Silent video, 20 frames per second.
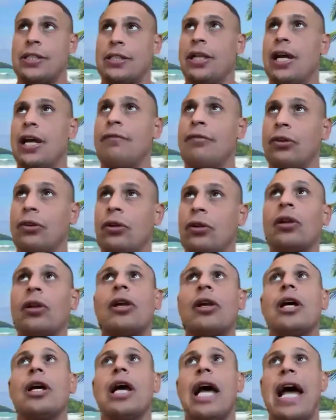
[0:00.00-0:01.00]
level,
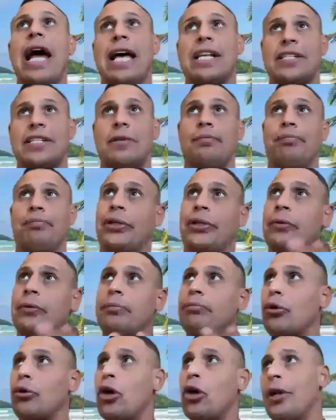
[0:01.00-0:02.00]
has it been
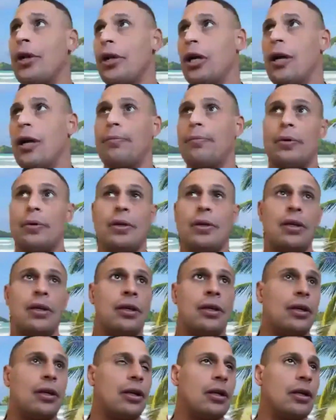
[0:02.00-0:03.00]
brought up,
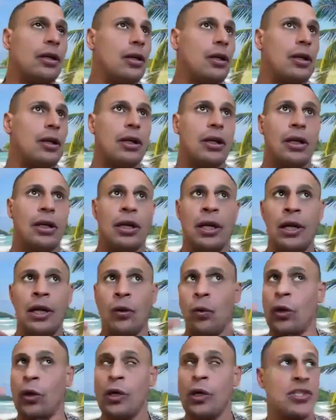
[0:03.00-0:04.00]

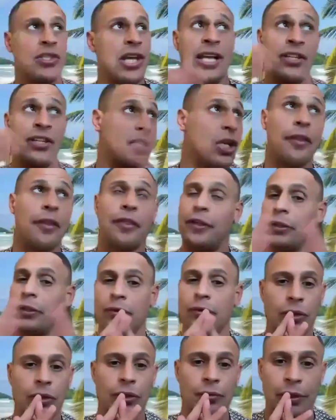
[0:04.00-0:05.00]
or has nothing
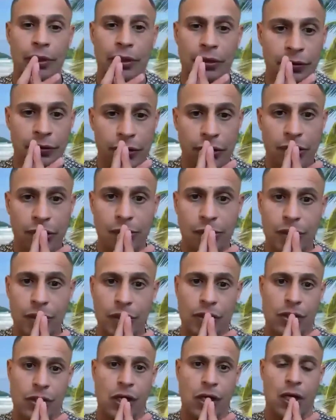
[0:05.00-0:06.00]
really been
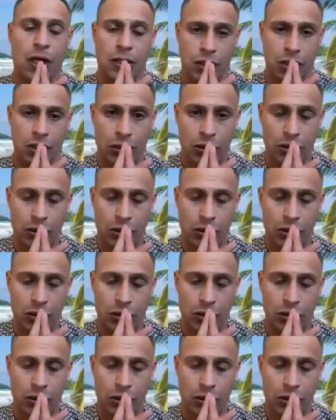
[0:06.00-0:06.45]
discussed?